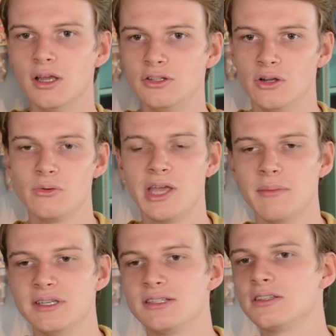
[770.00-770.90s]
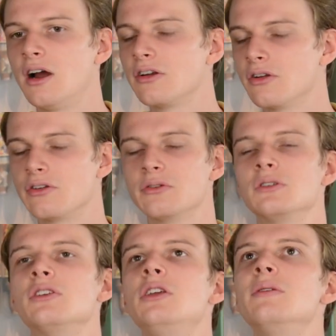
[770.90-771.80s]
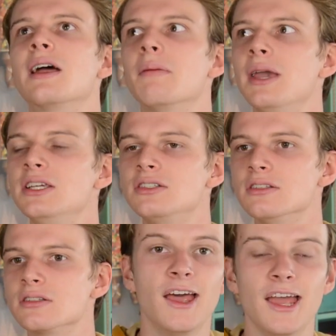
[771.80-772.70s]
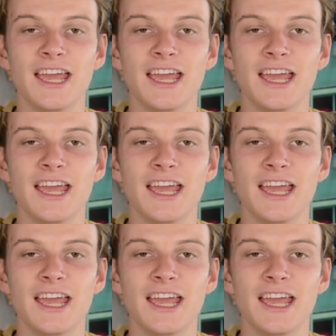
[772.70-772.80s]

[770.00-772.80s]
Don't get me started on those cute animations.